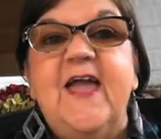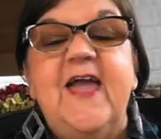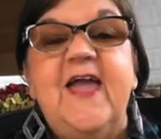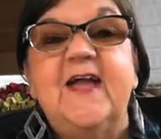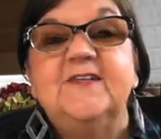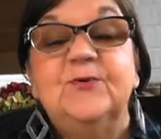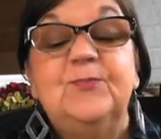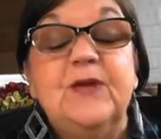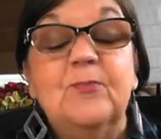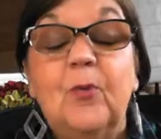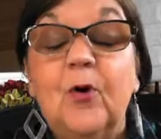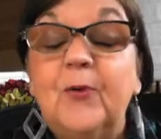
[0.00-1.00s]
and to be
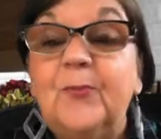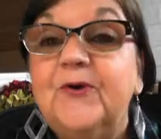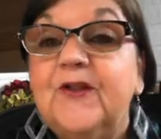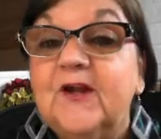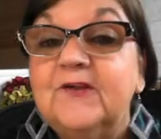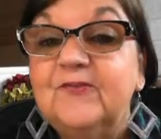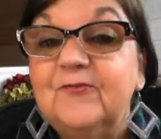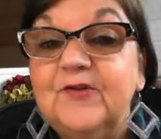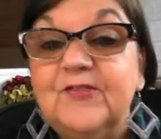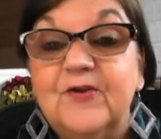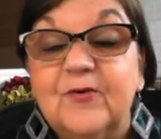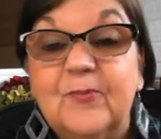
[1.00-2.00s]
more productive
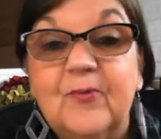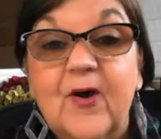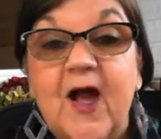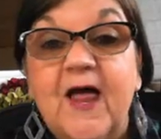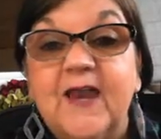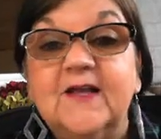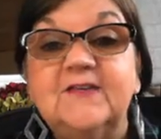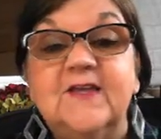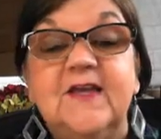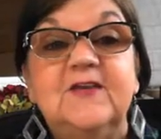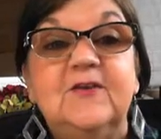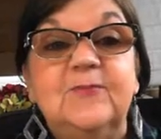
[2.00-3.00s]
with your products
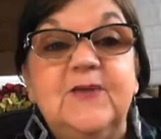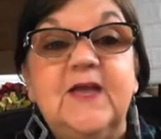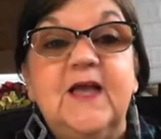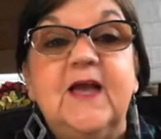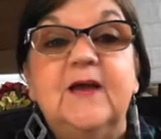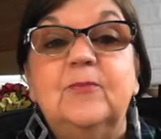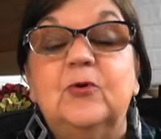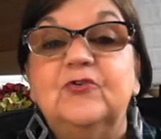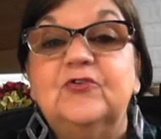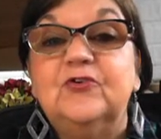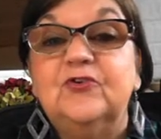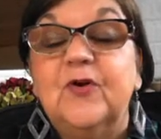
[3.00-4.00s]
and to be able
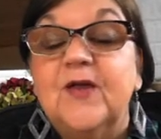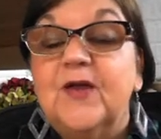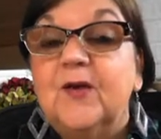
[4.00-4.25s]
to